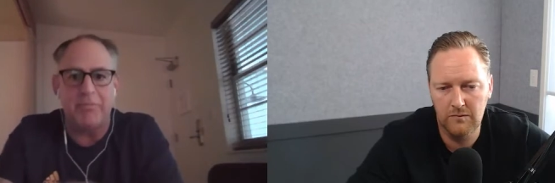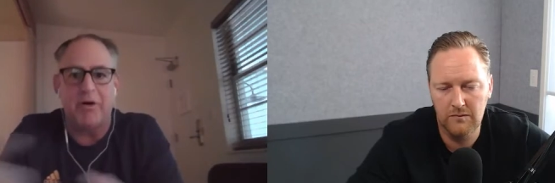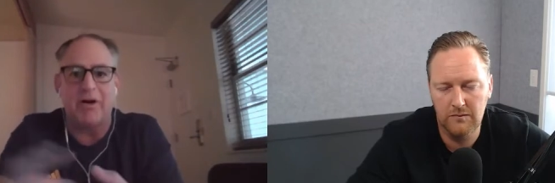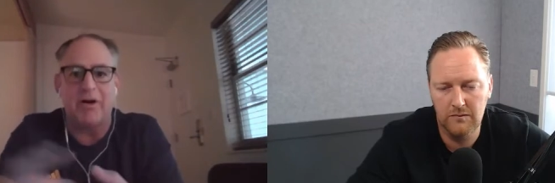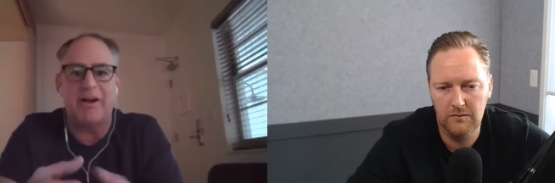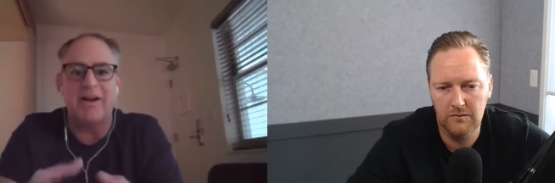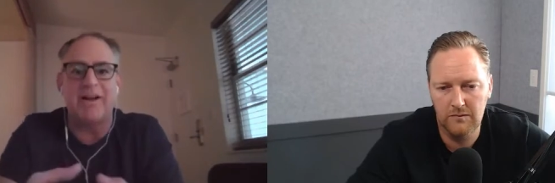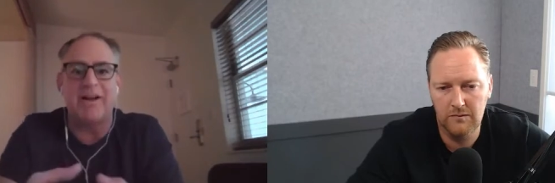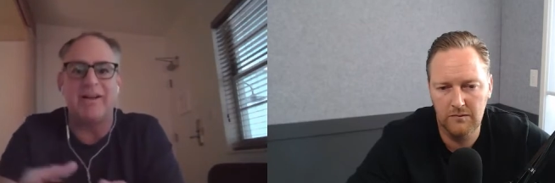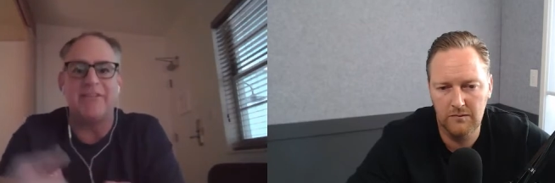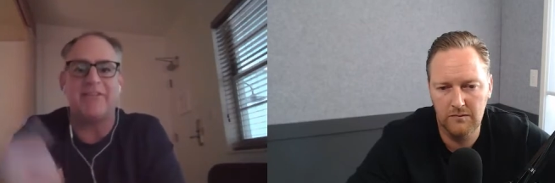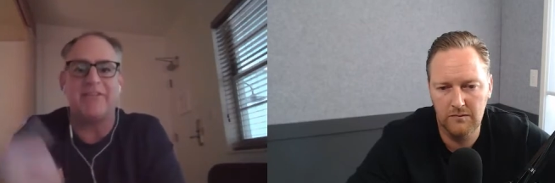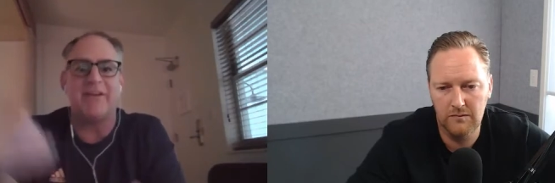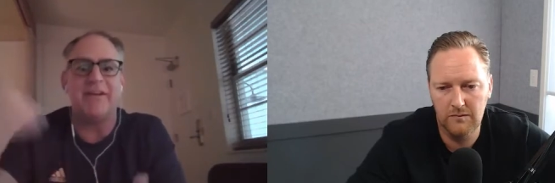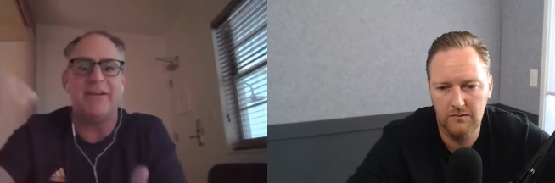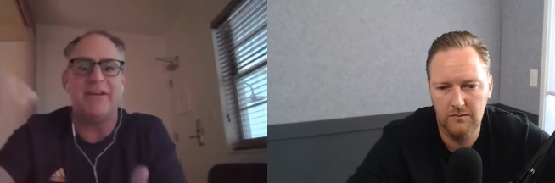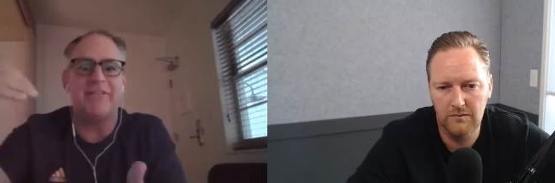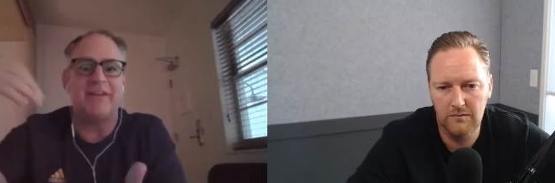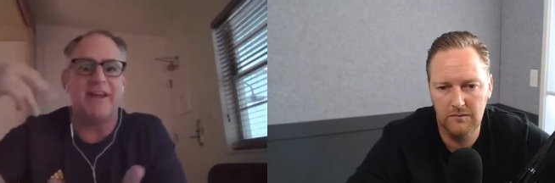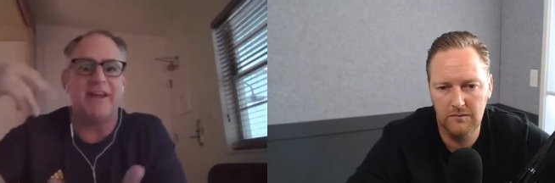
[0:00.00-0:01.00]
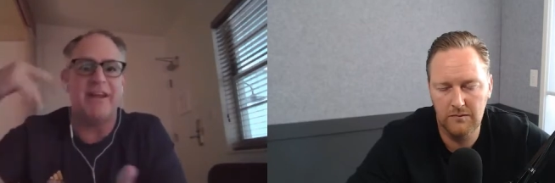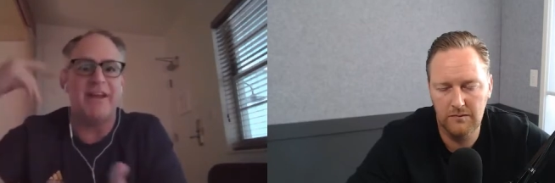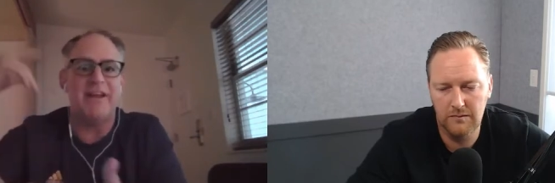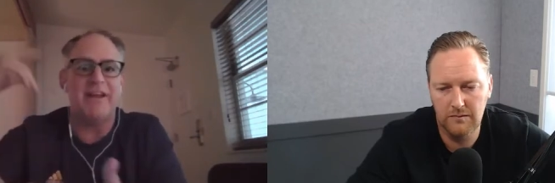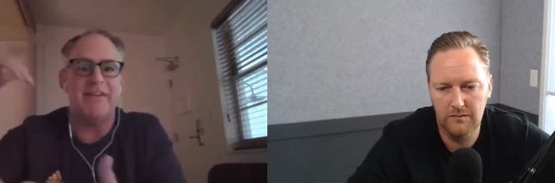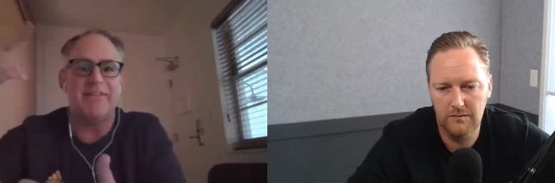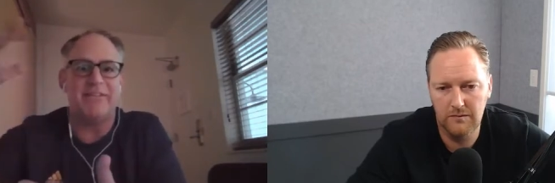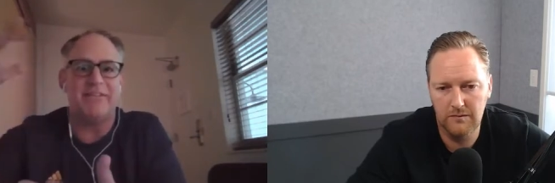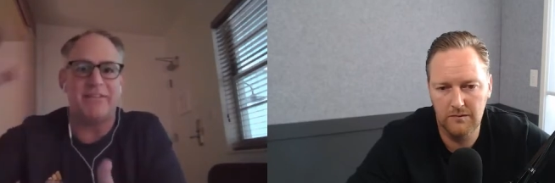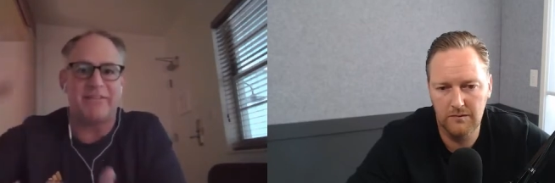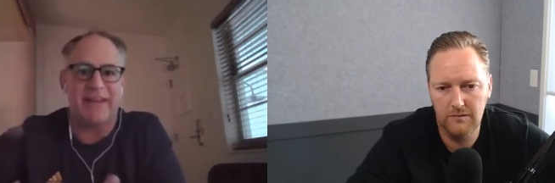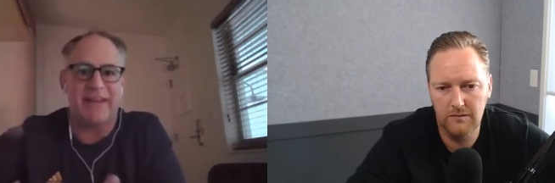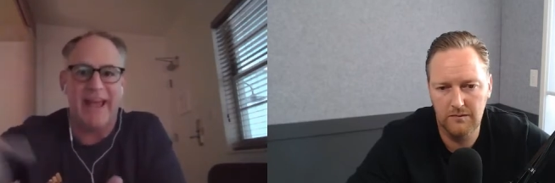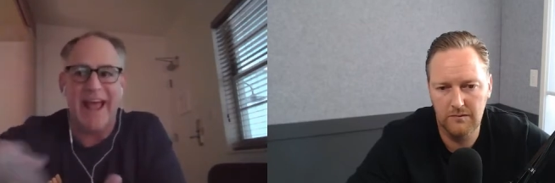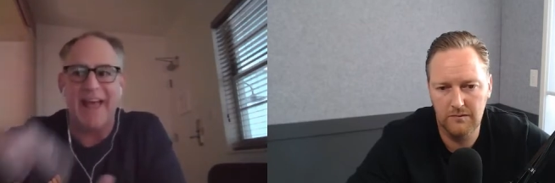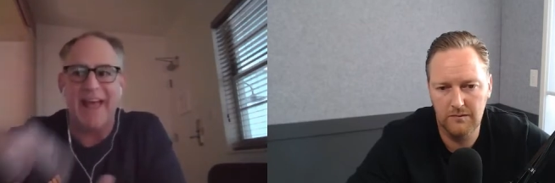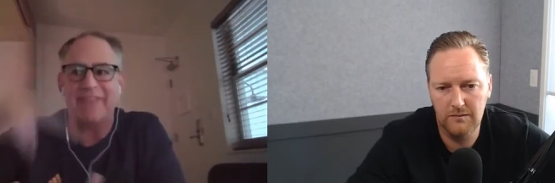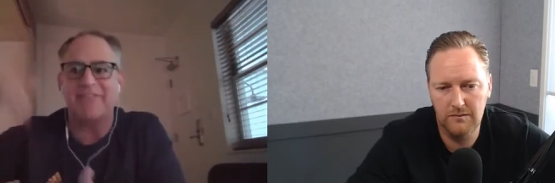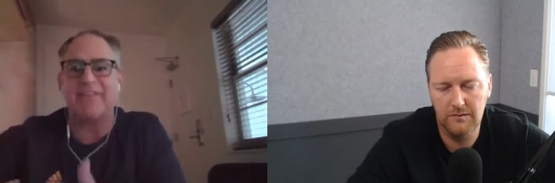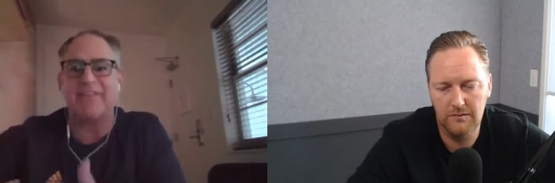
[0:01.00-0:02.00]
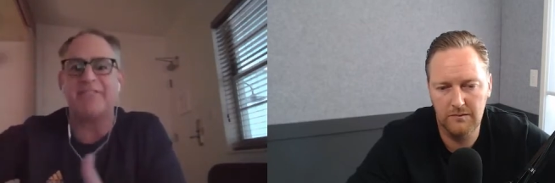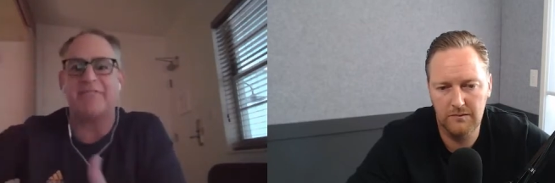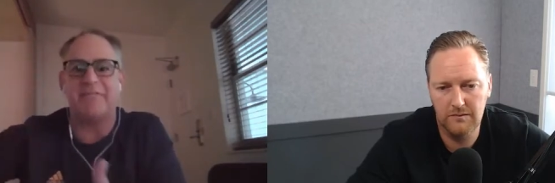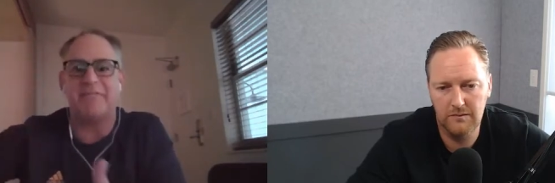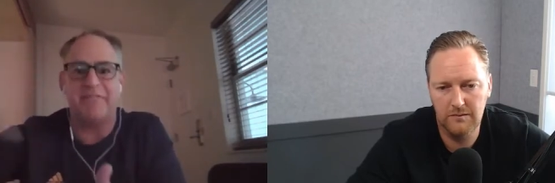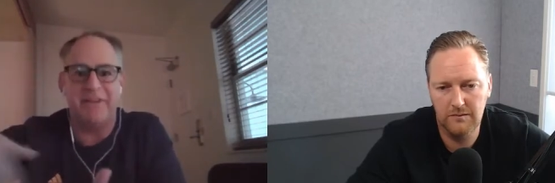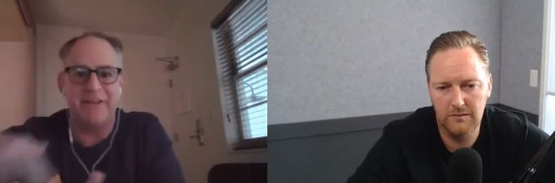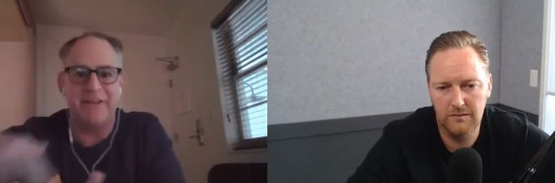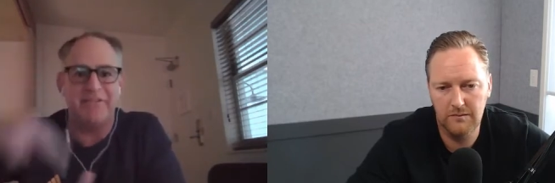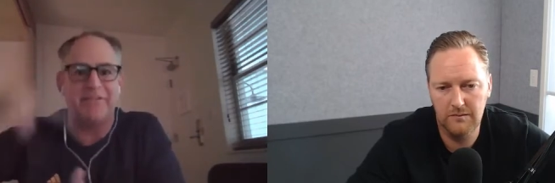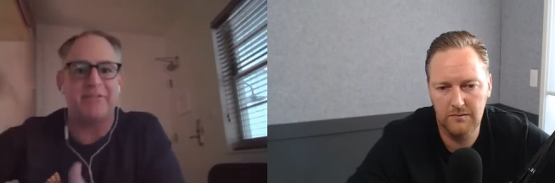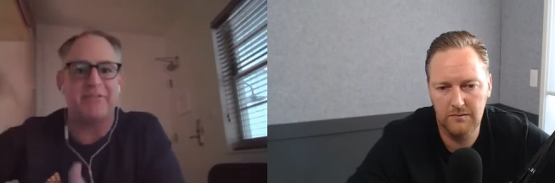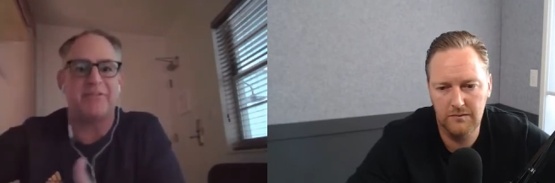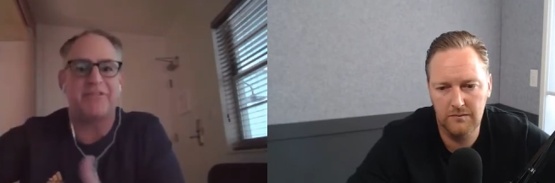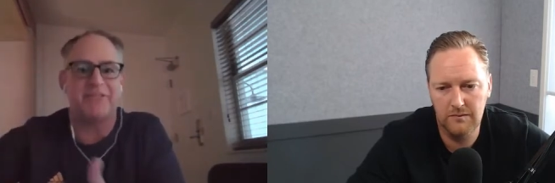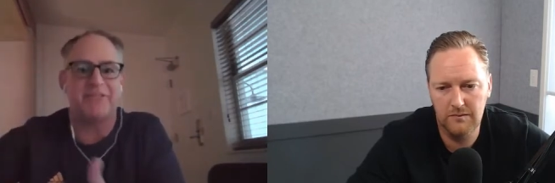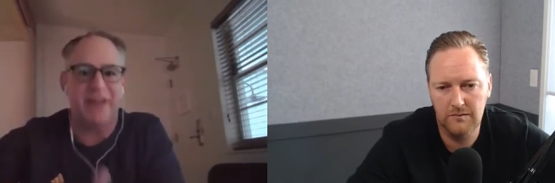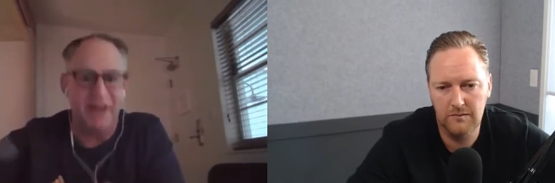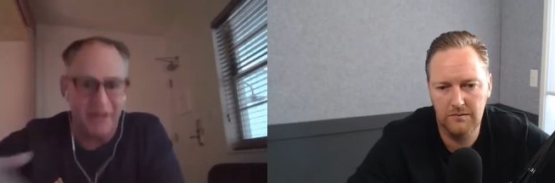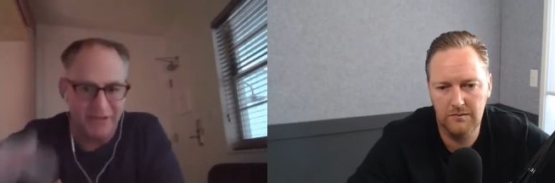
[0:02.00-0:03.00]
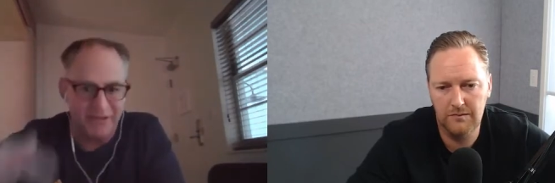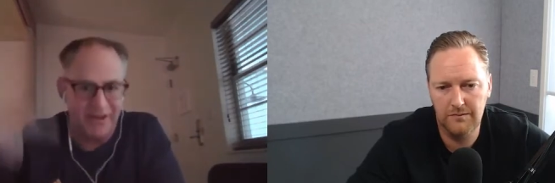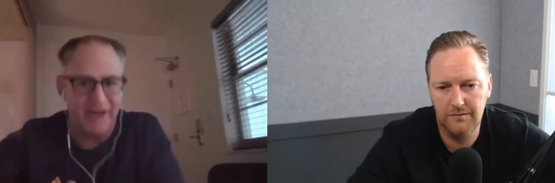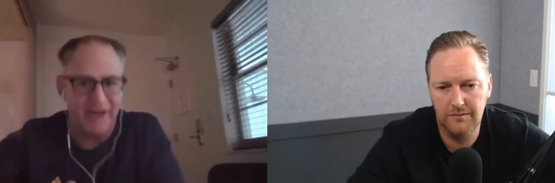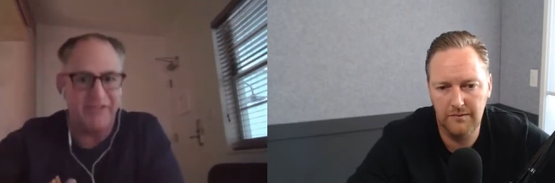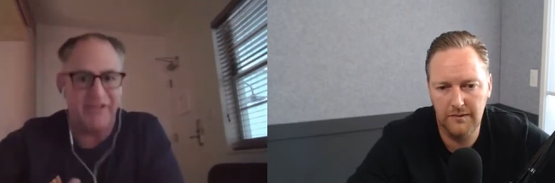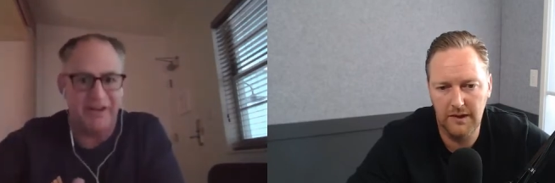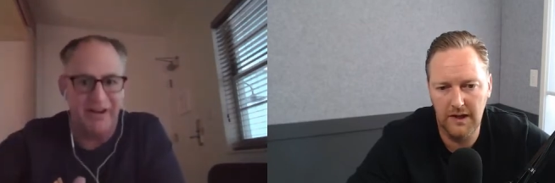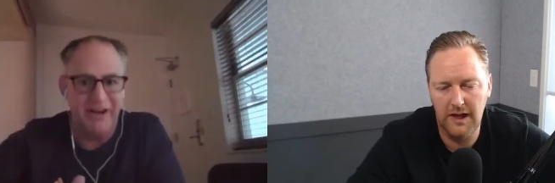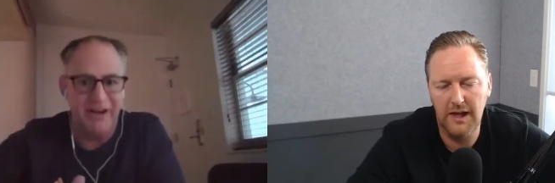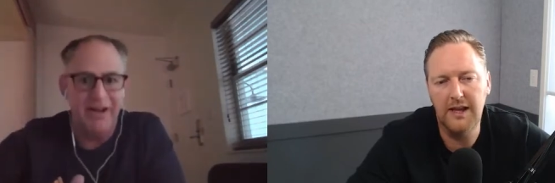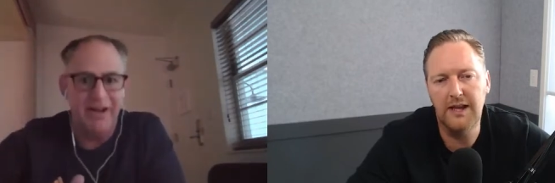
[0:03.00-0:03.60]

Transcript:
Speaker 1: Marketing is a, is a is the gas that feeds your sales engine.